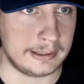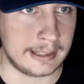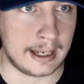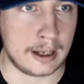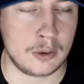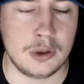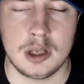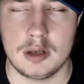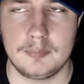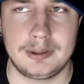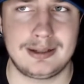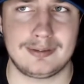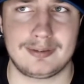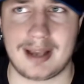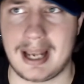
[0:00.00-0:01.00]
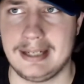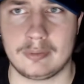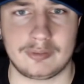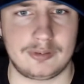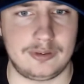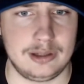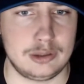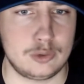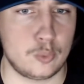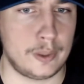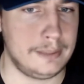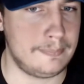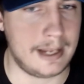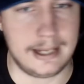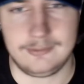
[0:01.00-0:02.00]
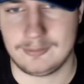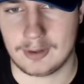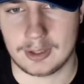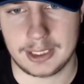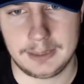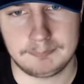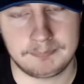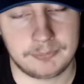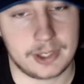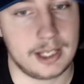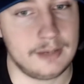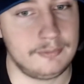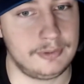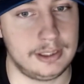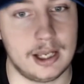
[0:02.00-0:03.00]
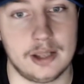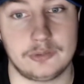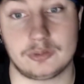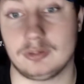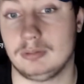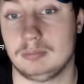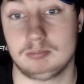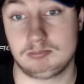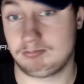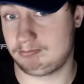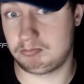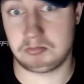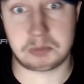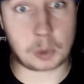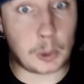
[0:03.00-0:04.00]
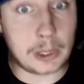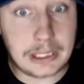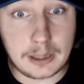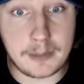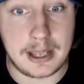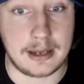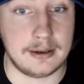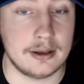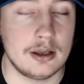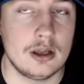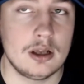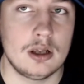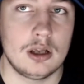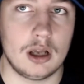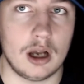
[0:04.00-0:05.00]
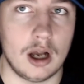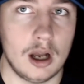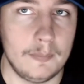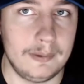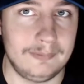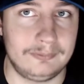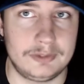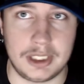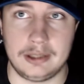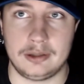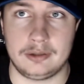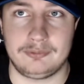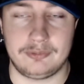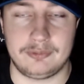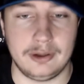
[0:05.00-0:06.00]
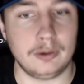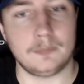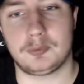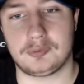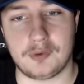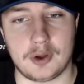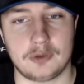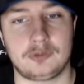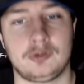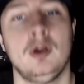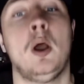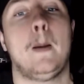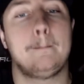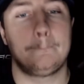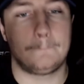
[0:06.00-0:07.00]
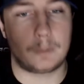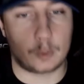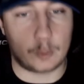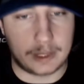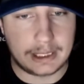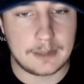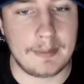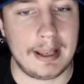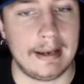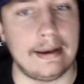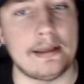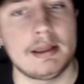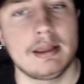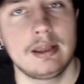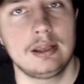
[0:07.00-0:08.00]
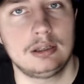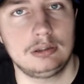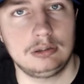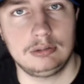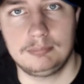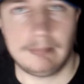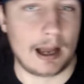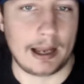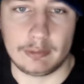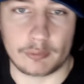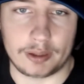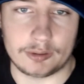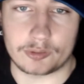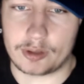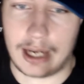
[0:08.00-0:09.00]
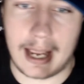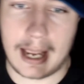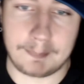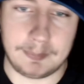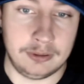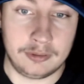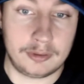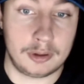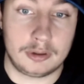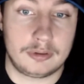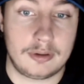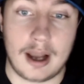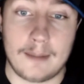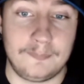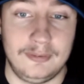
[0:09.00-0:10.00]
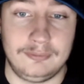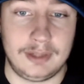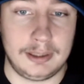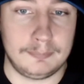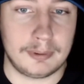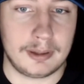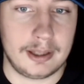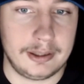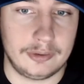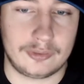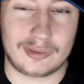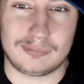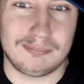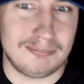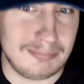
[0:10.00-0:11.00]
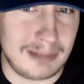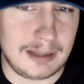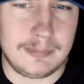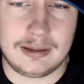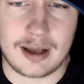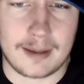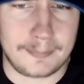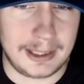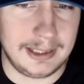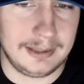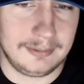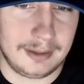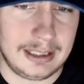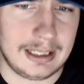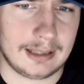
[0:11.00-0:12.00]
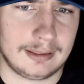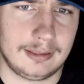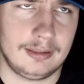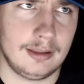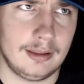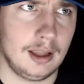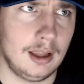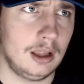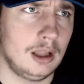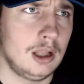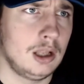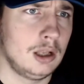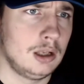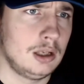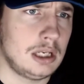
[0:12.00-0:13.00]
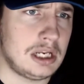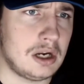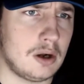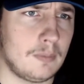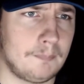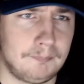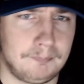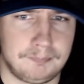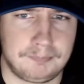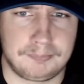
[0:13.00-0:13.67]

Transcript: now, because I don't see Quiddy Pay falling. If he does, bring him in. If Jalen Phillips falls, bring him in. I don't think that's going to happen. They're top 15 players, maybe top 18 at the, you know,